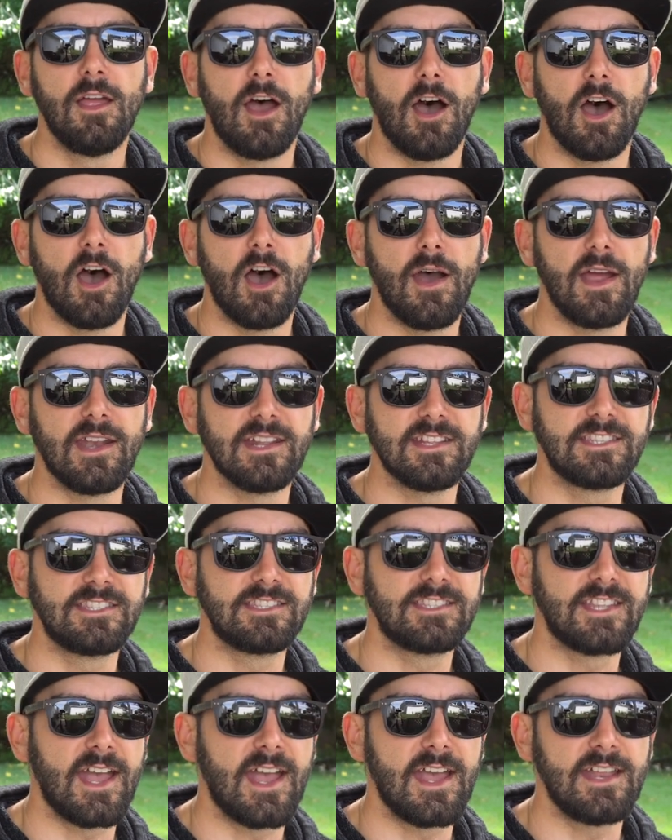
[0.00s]
and
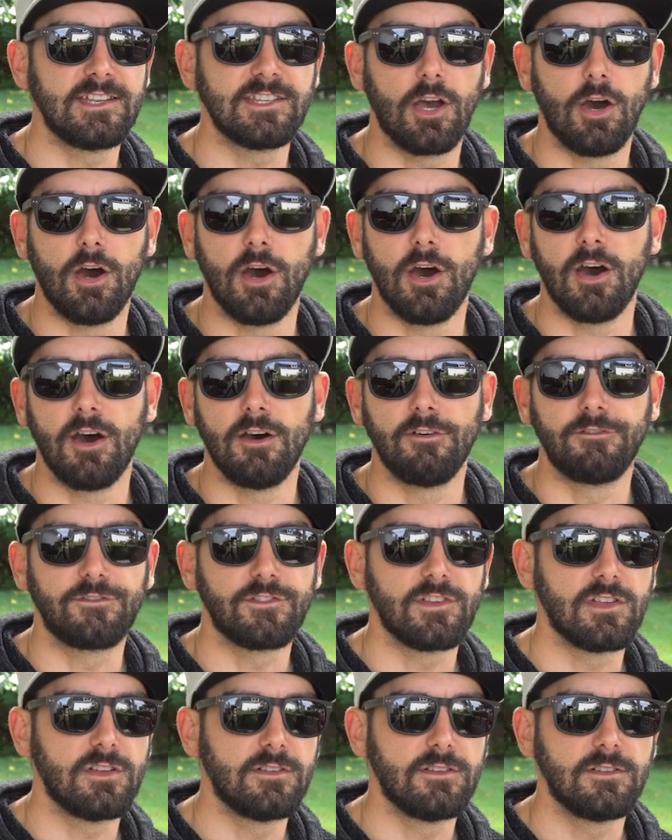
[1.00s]
instead of
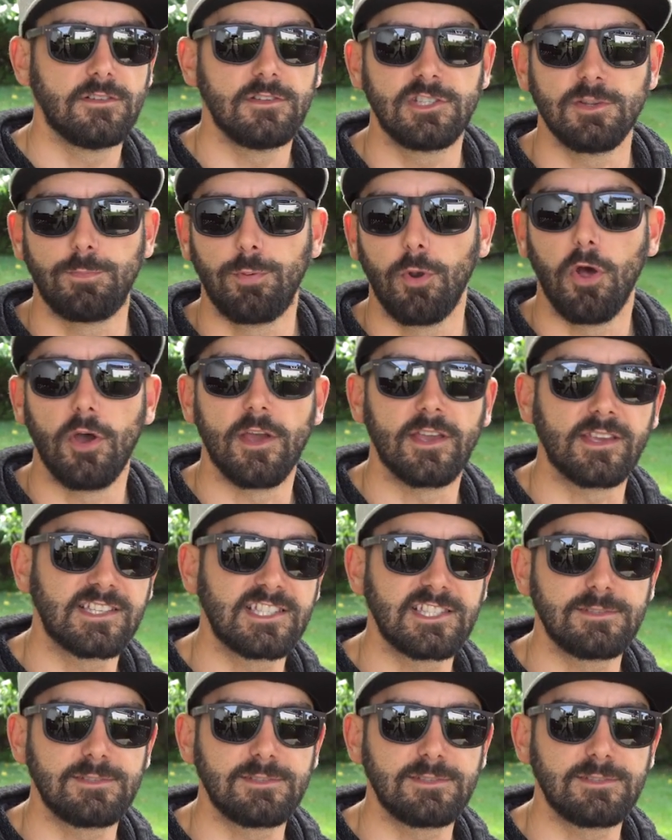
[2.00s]
deploying